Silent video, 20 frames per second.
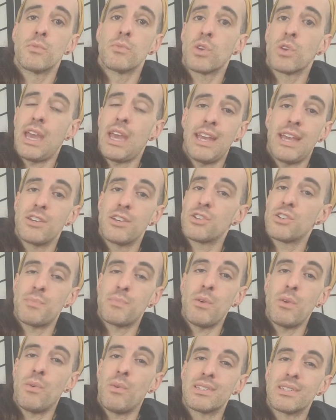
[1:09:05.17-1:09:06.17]
can just
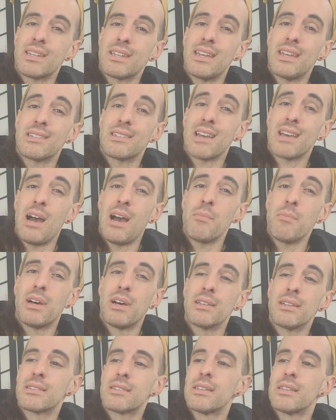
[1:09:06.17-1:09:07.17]
be, once again,
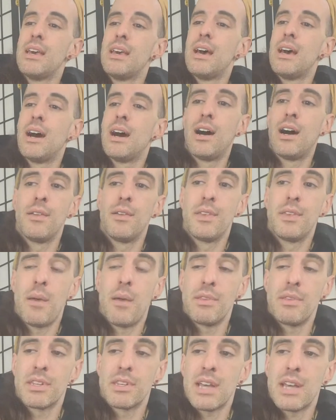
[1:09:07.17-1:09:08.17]
timelines.
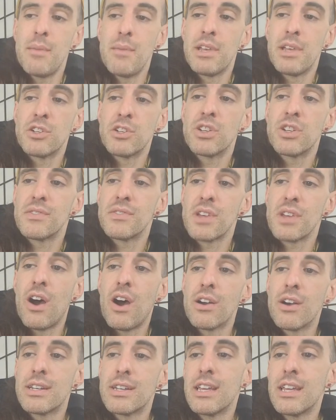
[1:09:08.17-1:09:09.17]
The timeline shifts
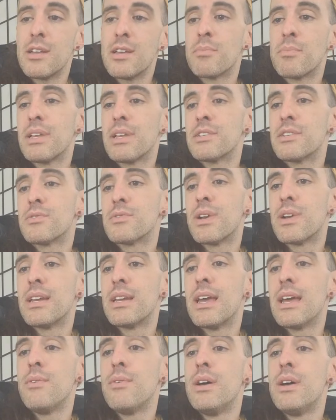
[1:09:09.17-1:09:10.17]
are taking place right
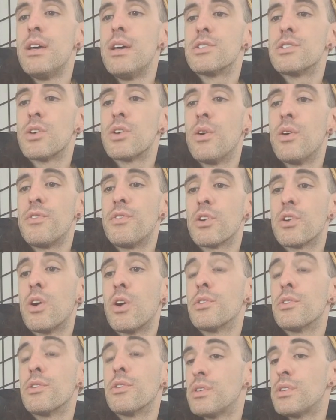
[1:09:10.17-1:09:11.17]
now. So if you're
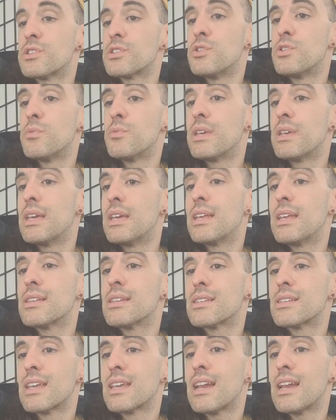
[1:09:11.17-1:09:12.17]
going through these new
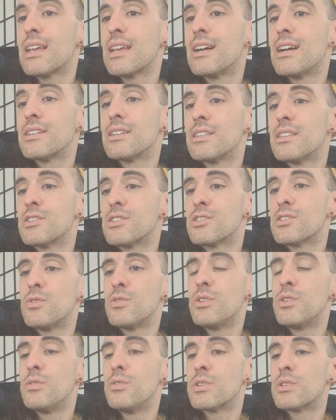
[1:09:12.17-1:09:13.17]
beginnings and getting onto these
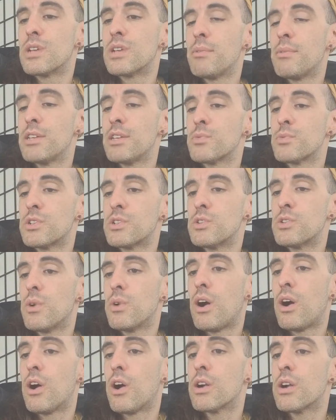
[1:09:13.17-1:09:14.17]
new timelines, which you
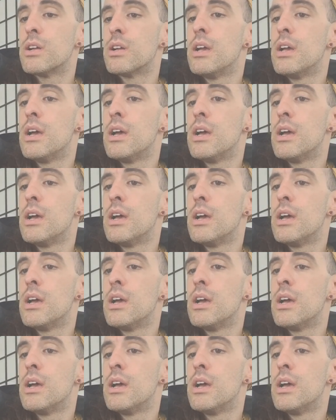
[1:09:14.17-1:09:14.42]
are,